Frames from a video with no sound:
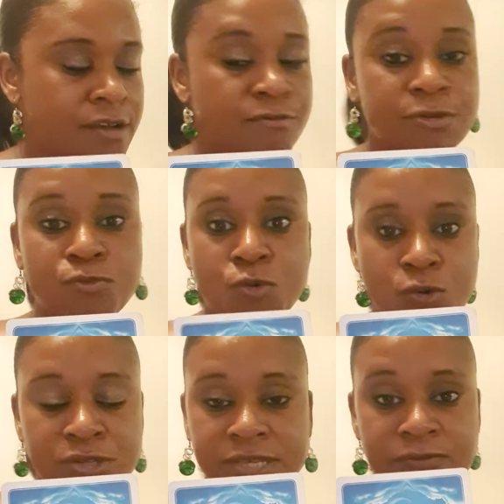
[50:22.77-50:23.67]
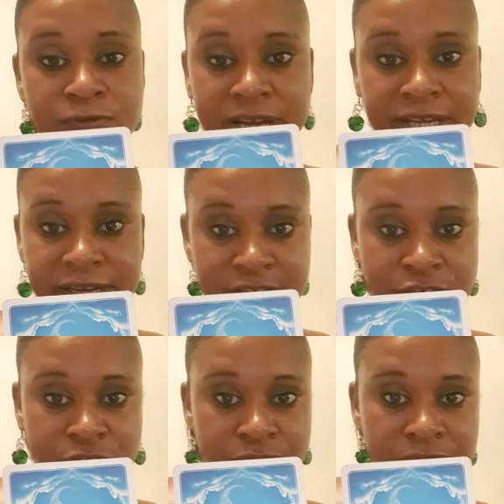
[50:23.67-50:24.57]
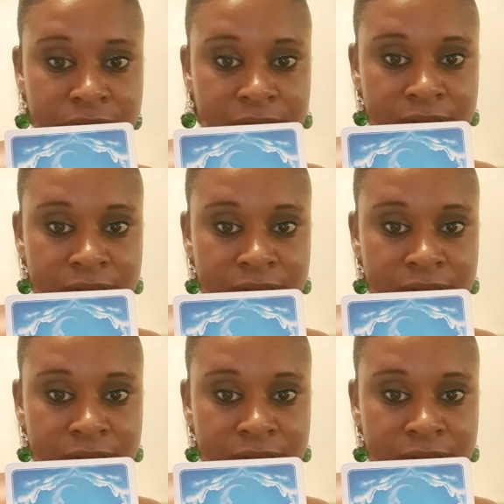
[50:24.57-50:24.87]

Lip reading: rewards and recognition.